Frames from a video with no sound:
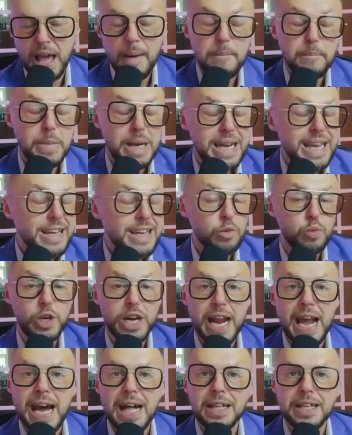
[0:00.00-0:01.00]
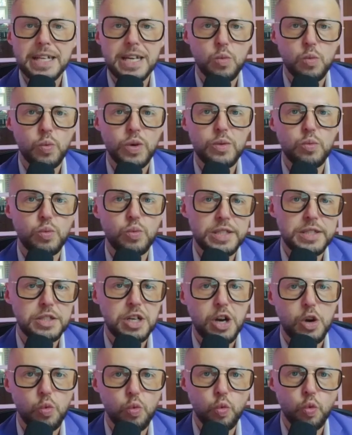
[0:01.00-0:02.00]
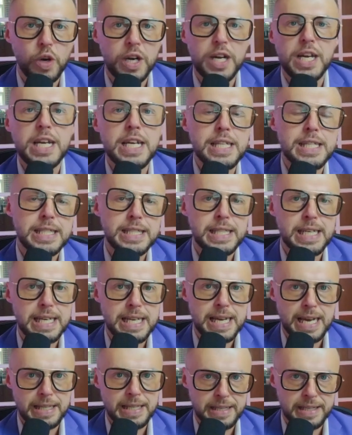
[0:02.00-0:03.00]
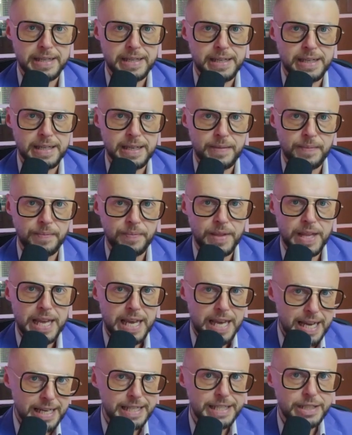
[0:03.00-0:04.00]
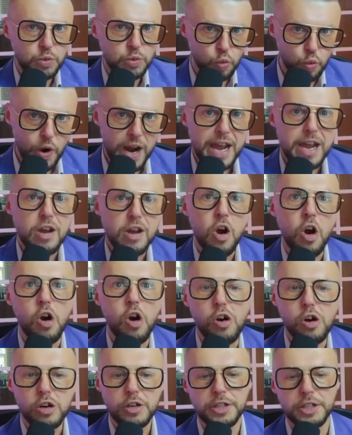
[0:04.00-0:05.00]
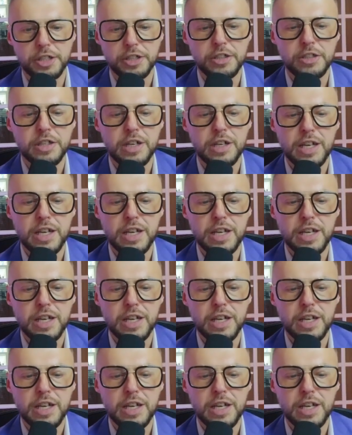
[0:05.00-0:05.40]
But in reality, when we start working together, it is way harder